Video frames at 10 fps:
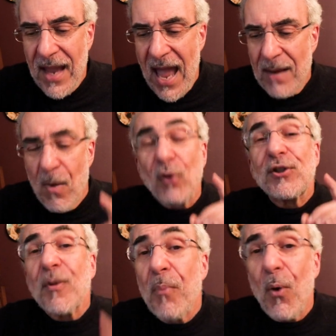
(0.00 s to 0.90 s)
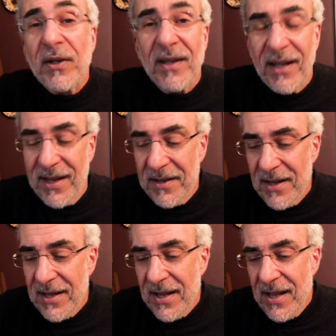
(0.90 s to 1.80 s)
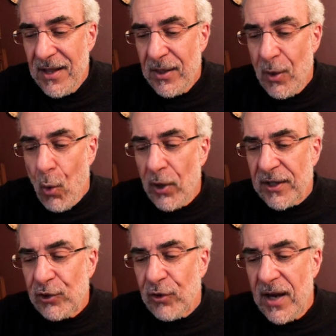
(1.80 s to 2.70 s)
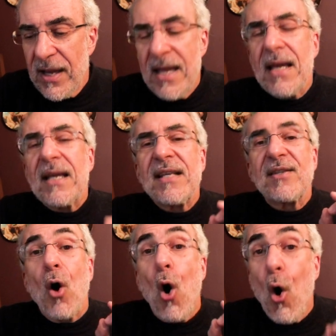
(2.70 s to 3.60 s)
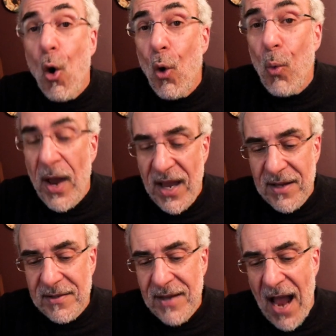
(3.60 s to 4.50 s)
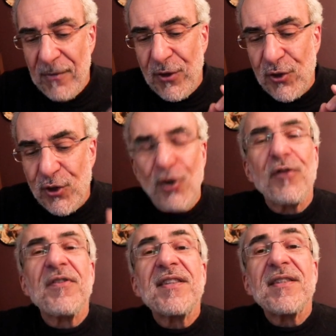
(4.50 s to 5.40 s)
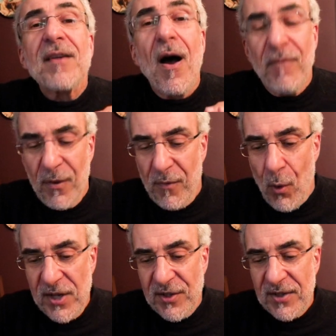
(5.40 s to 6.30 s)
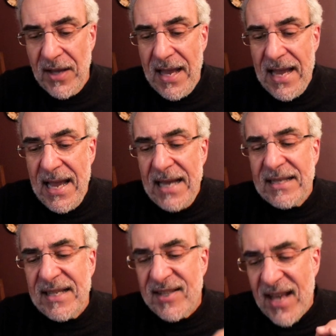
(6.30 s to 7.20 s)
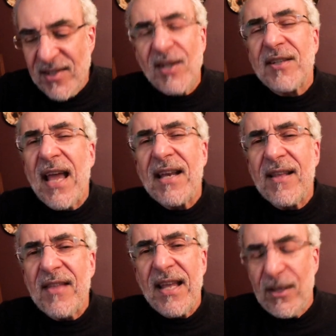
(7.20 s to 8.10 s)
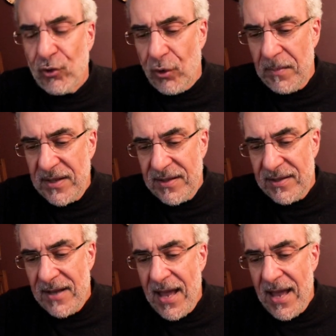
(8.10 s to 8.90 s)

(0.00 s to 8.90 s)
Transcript: And most importantly, the orchestra is always at the service of the voice, necessitating the instruments